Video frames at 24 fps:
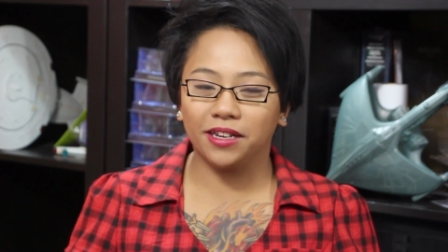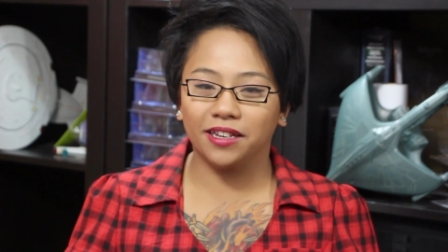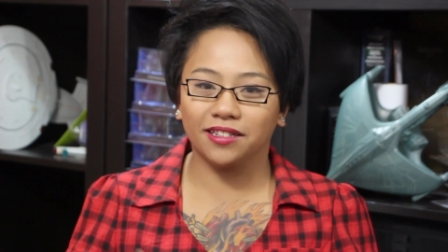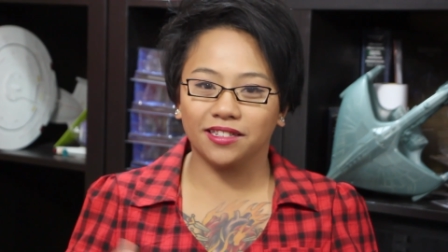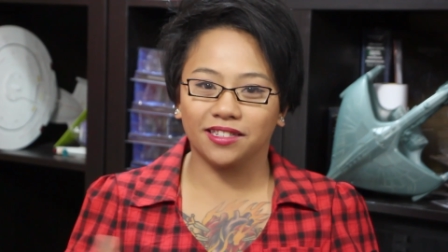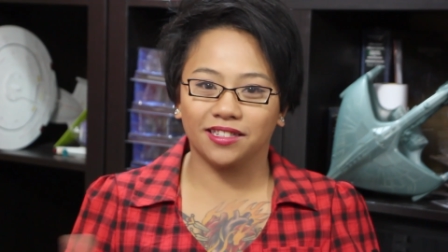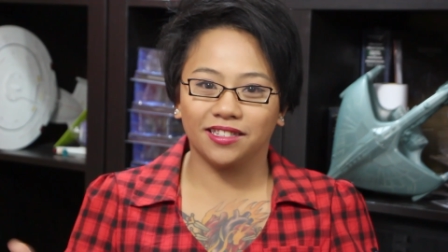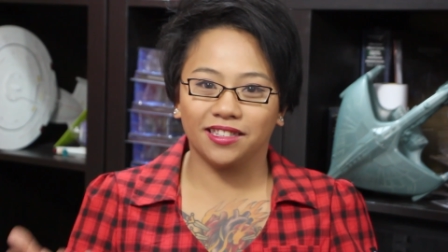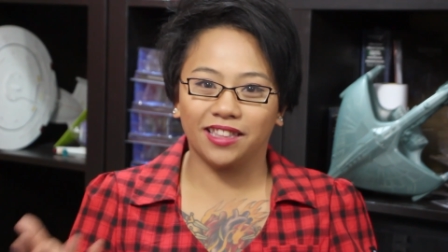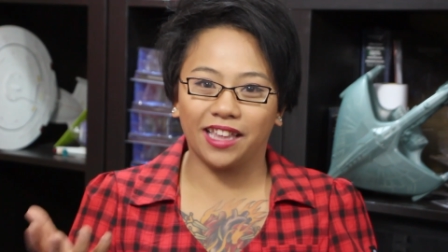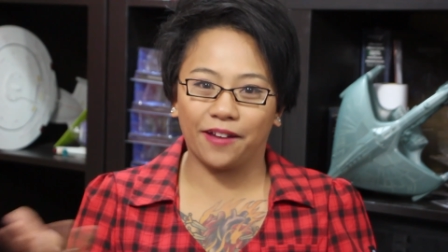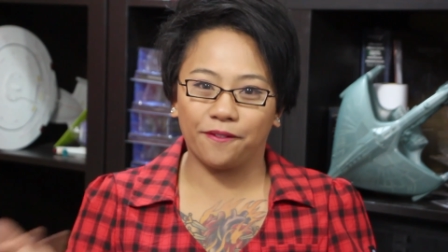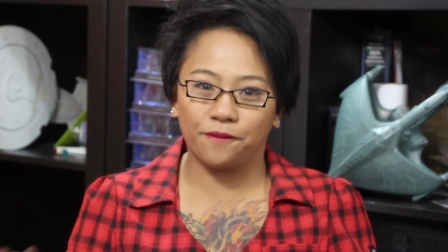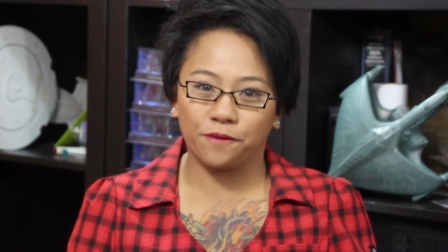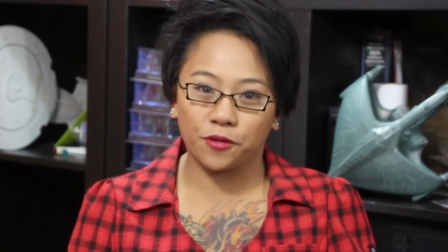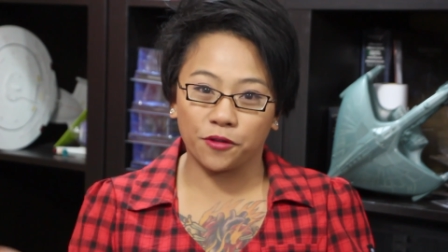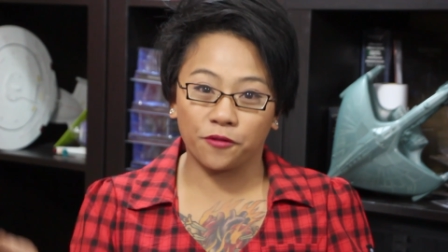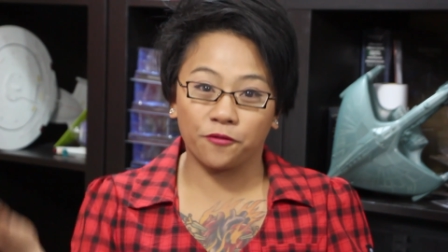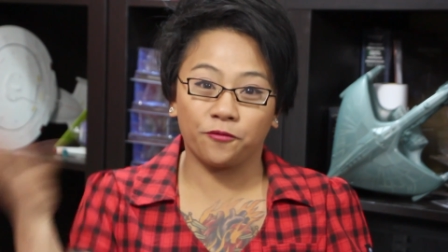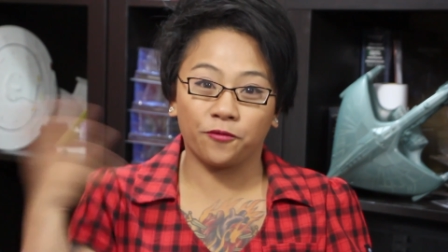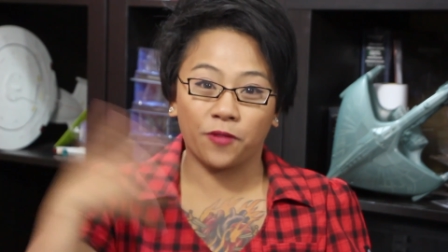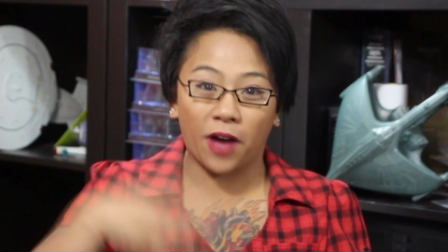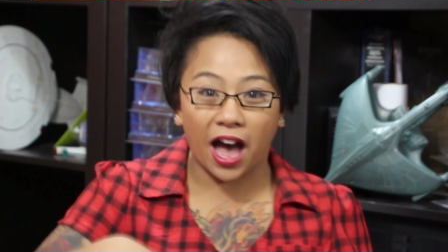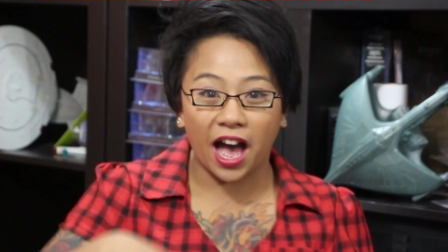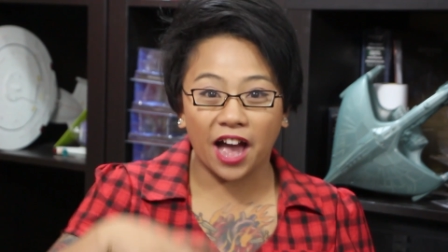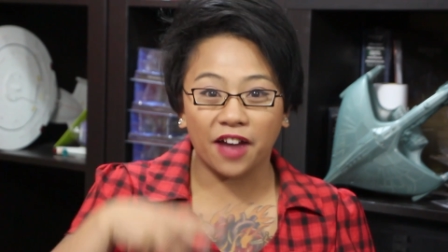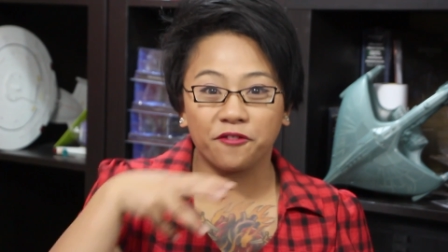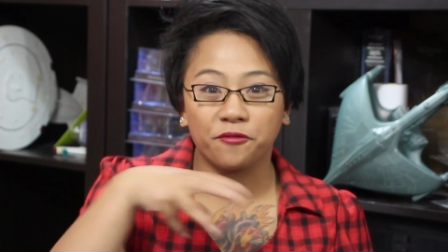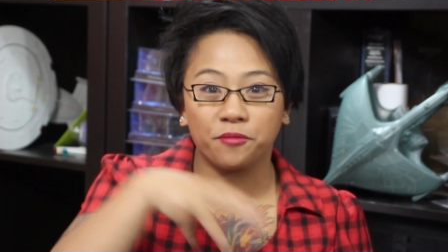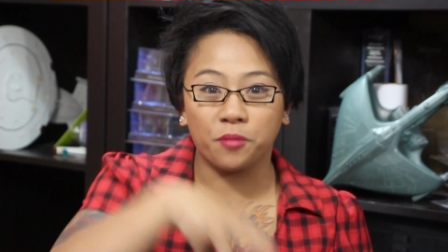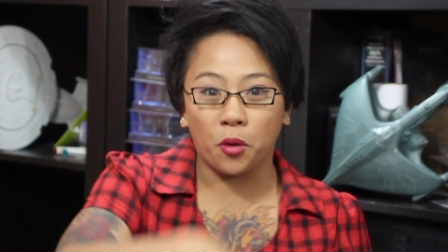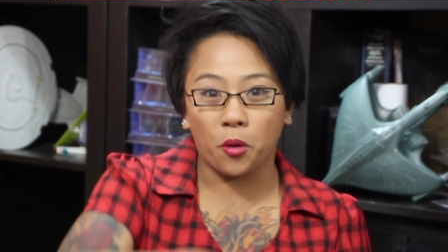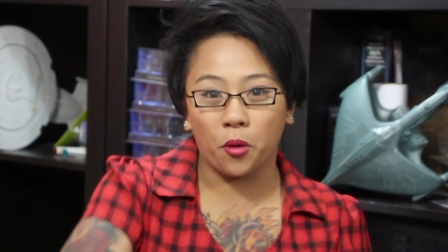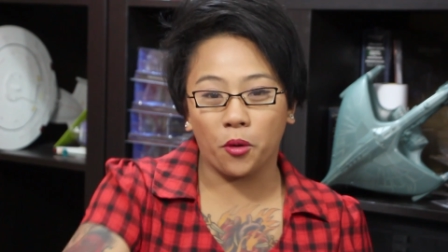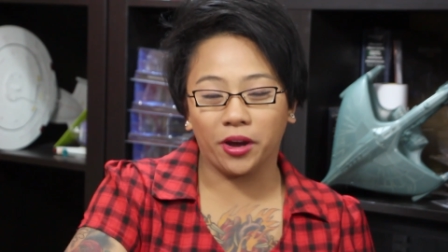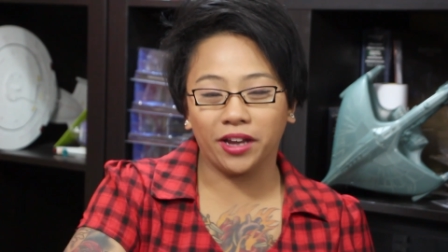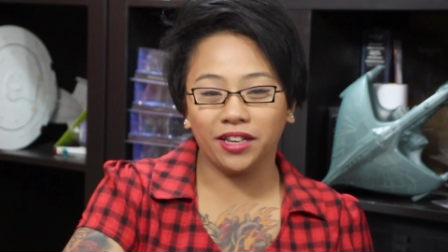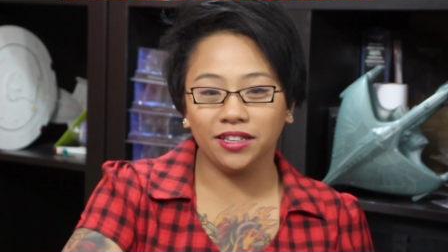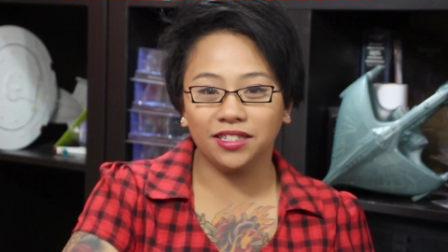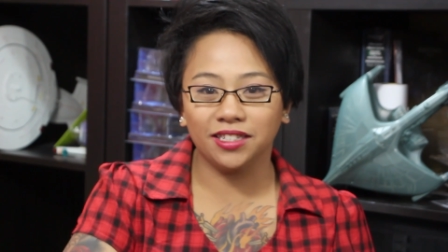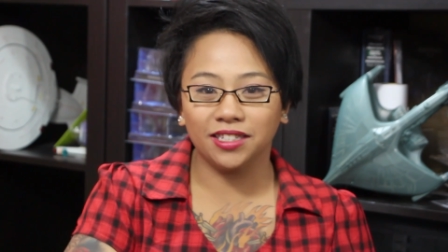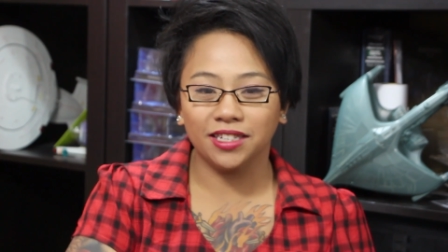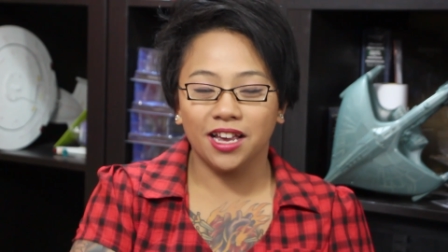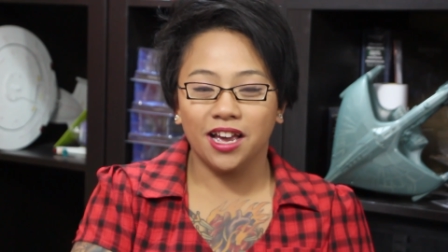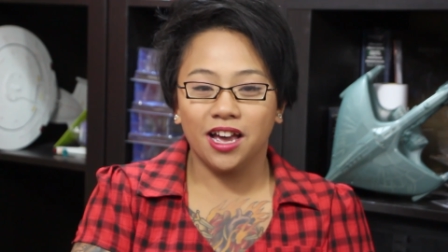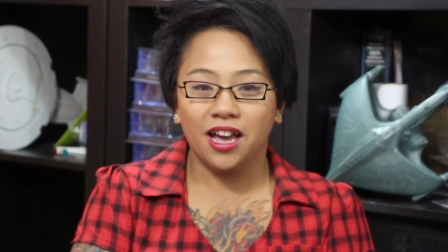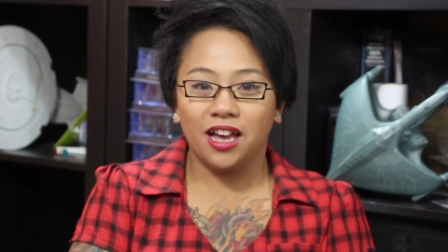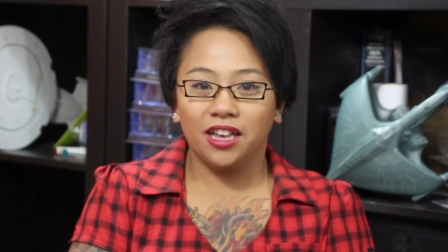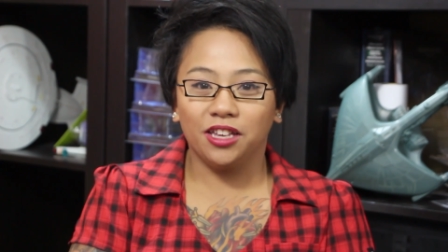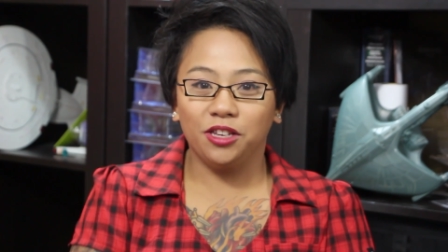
because like for 5 points,